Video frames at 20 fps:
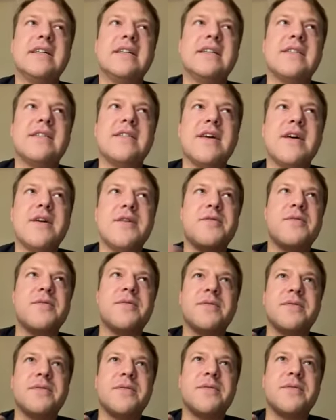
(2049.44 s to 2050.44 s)
so
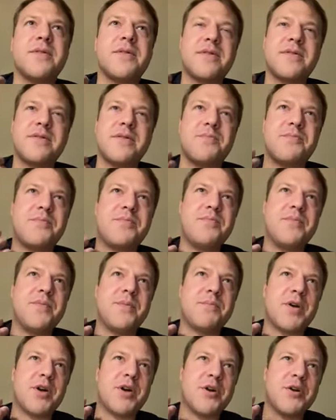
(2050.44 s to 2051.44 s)

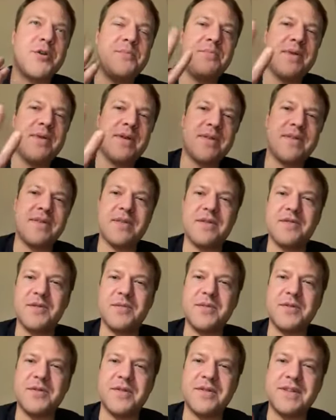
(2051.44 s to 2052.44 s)
the purpose of the
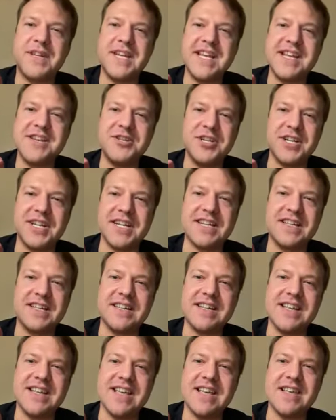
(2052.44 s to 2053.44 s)
Buddhist teaching
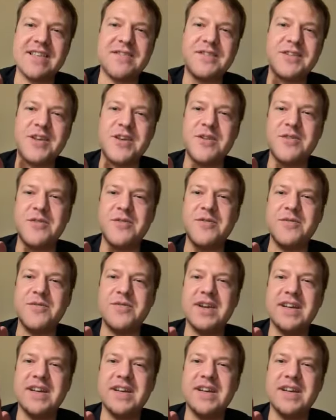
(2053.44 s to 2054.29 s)
is to